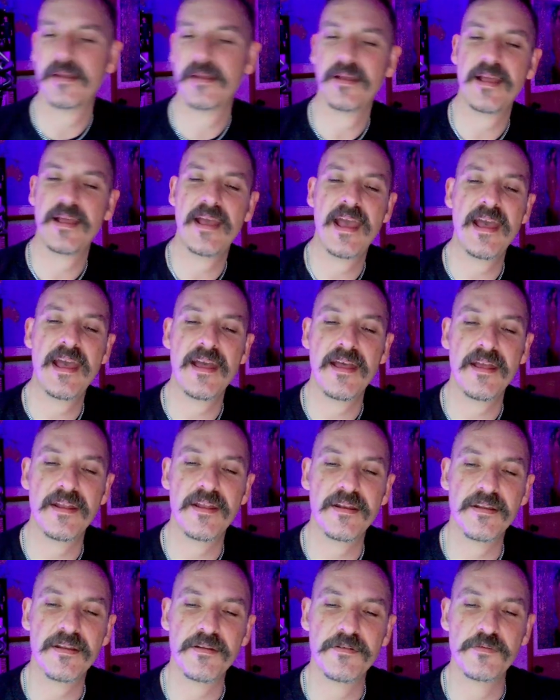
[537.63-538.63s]

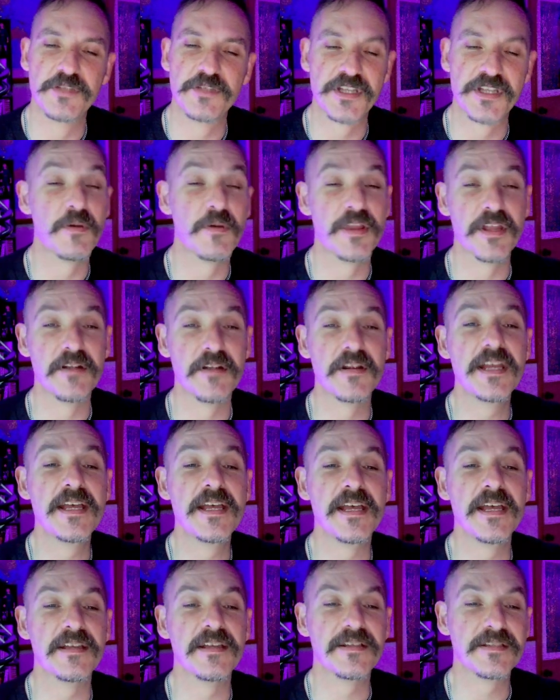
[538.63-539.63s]
And so when there
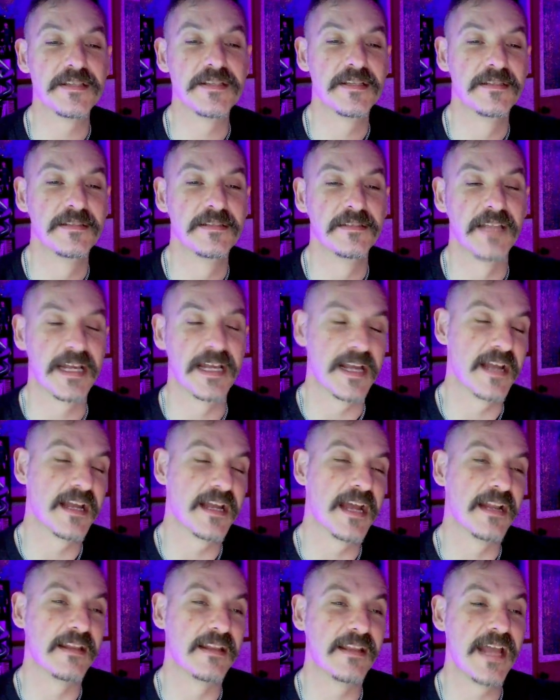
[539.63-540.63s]
is, like, I
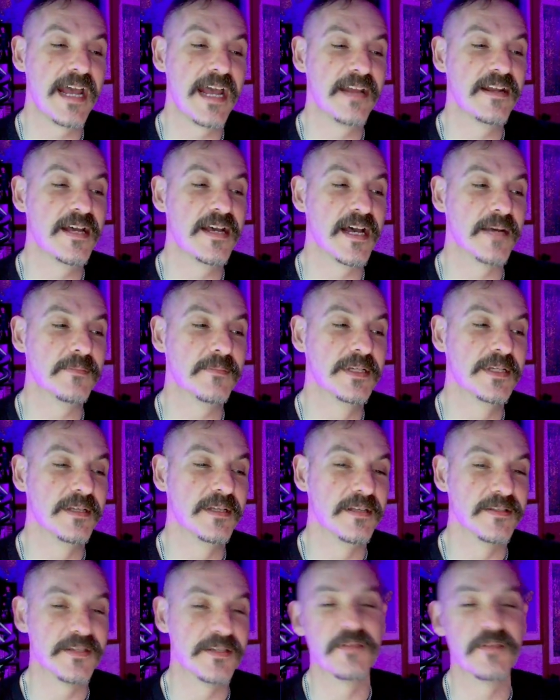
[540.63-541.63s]
kind of light up. And so the